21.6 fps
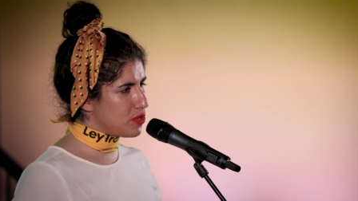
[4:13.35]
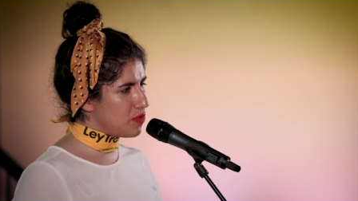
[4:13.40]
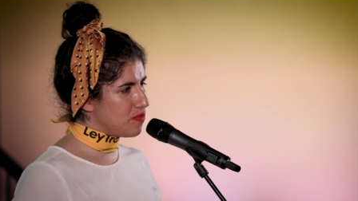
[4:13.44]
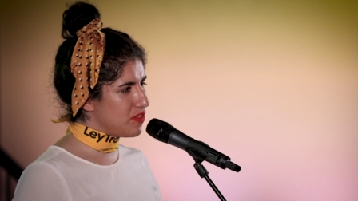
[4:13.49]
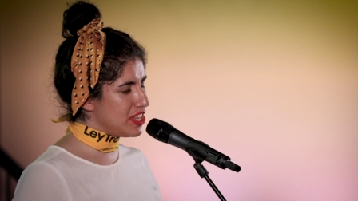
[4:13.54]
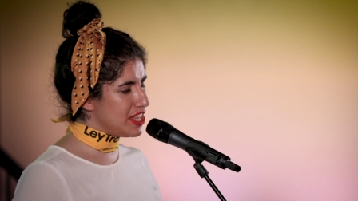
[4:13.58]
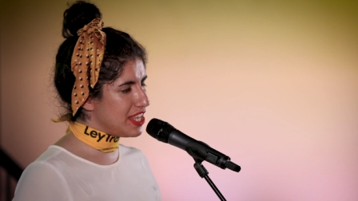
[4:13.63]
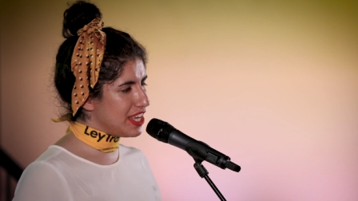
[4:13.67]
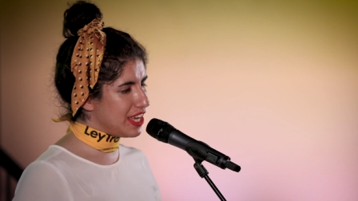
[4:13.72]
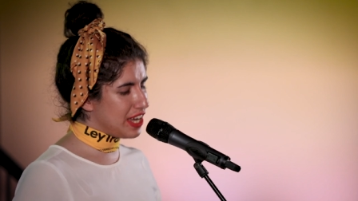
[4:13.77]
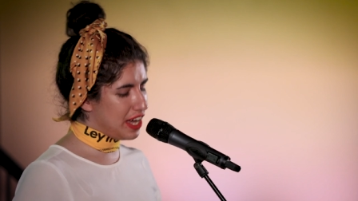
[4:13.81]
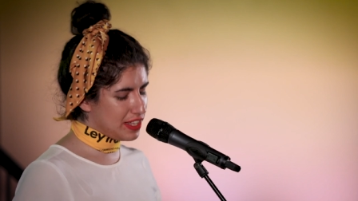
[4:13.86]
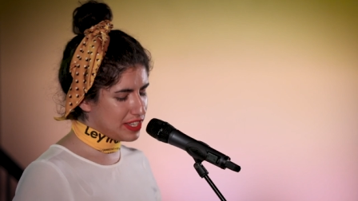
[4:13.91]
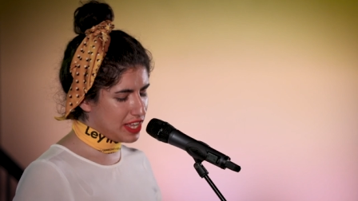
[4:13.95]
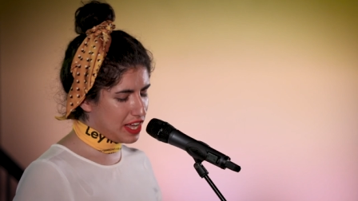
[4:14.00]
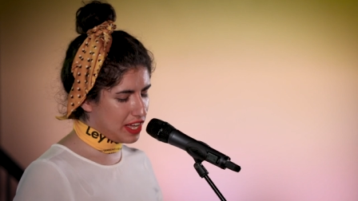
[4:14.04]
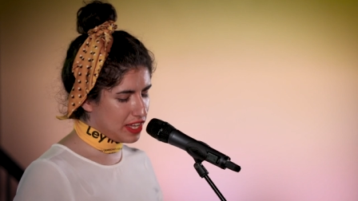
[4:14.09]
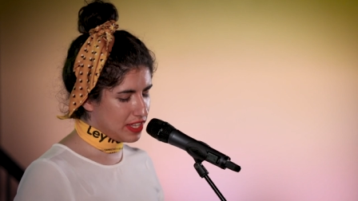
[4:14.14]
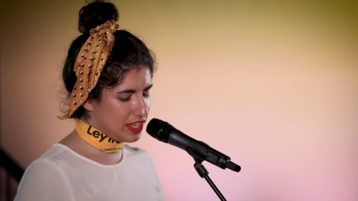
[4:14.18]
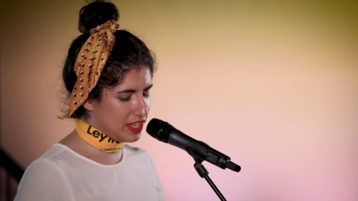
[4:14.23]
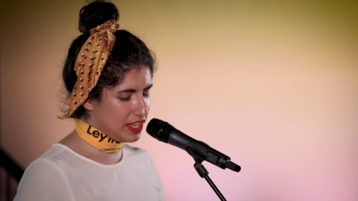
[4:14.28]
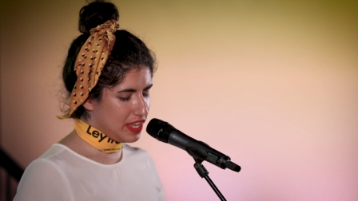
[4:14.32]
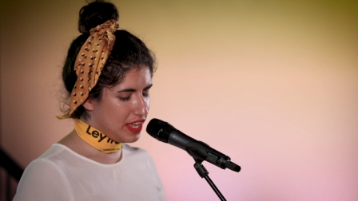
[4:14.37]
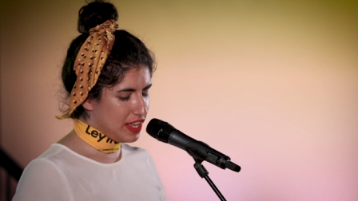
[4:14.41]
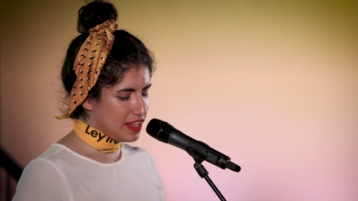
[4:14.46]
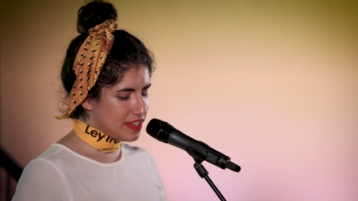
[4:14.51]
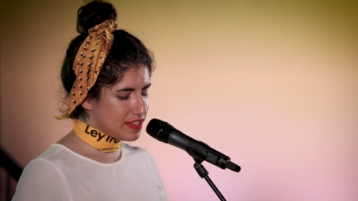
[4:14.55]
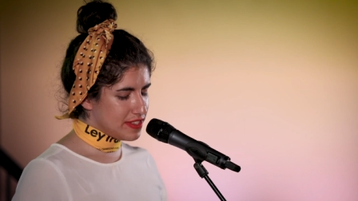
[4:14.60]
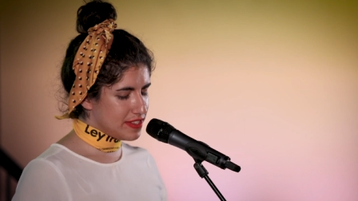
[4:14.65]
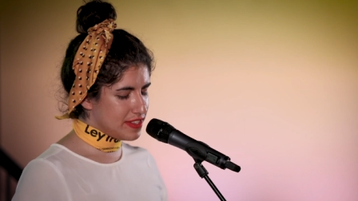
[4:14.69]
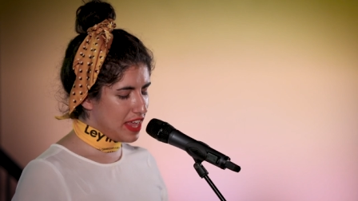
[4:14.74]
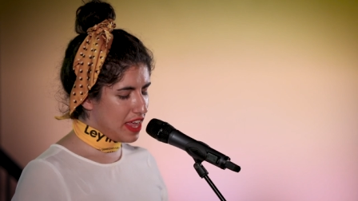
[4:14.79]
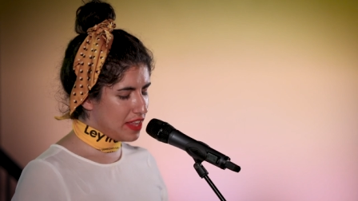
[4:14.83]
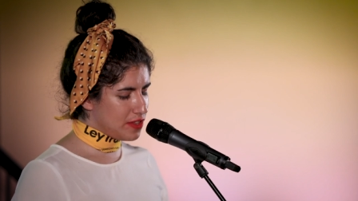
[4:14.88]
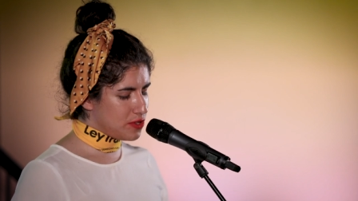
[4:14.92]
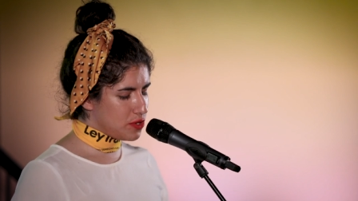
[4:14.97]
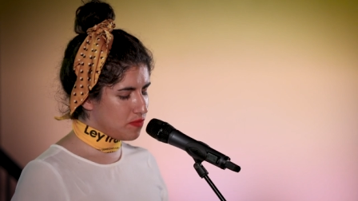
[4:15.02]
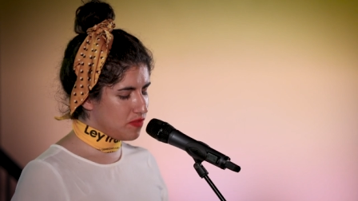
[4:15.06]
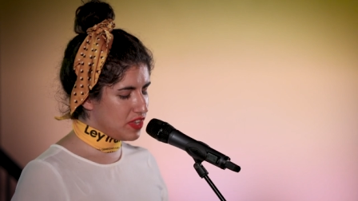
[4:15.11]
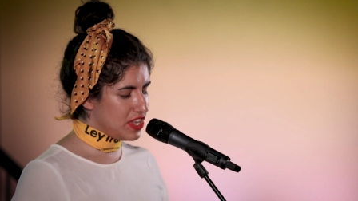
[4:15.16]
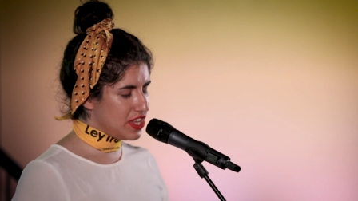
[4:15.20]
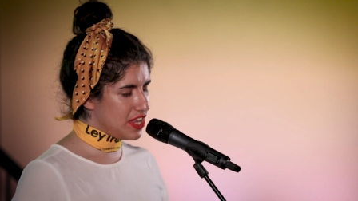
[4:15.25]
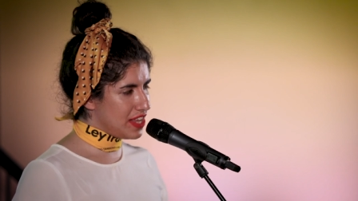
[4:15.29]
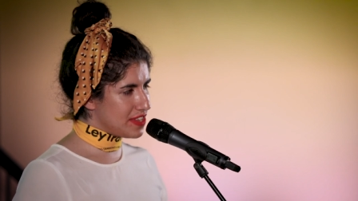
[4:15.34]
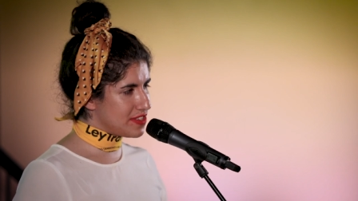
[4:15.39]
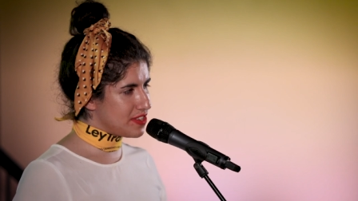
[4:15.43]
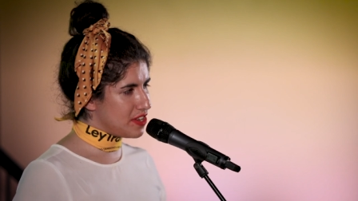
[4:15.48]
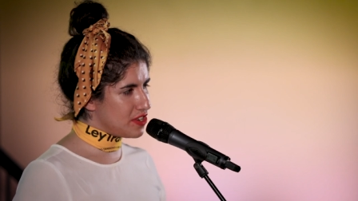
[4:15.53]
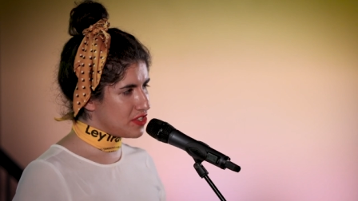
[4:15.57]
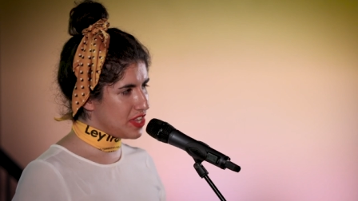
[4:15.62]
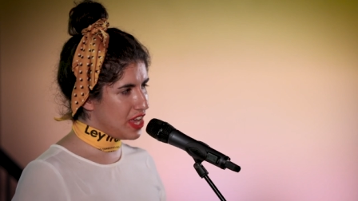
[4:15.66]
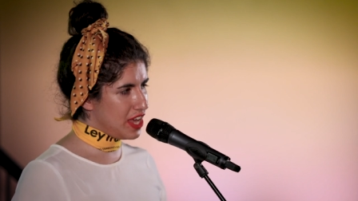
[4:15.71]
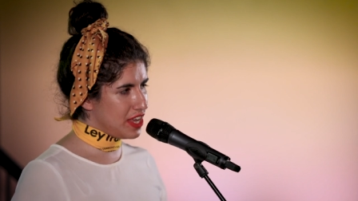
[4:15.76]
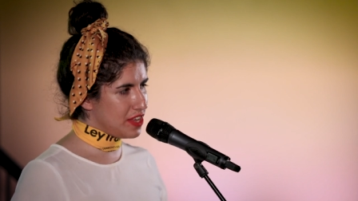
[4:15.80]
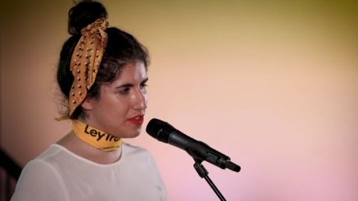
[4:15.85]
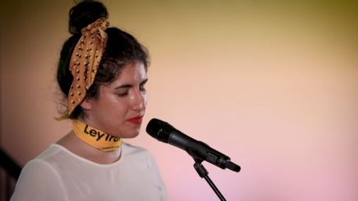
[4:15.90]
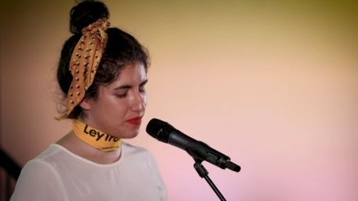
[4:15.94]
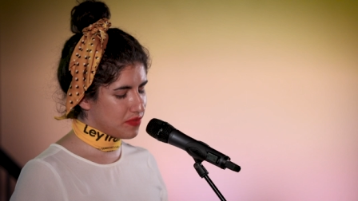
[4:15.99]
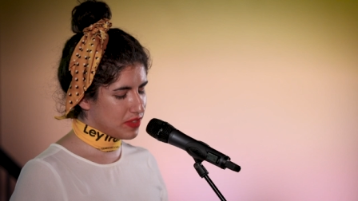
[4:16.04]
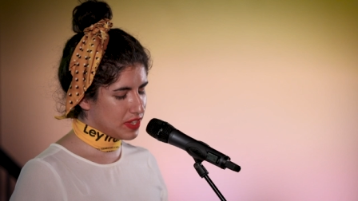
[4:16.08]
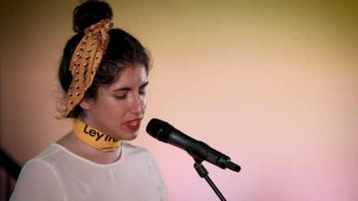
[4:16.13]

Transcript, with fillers: Dominicana, said to me yesterday,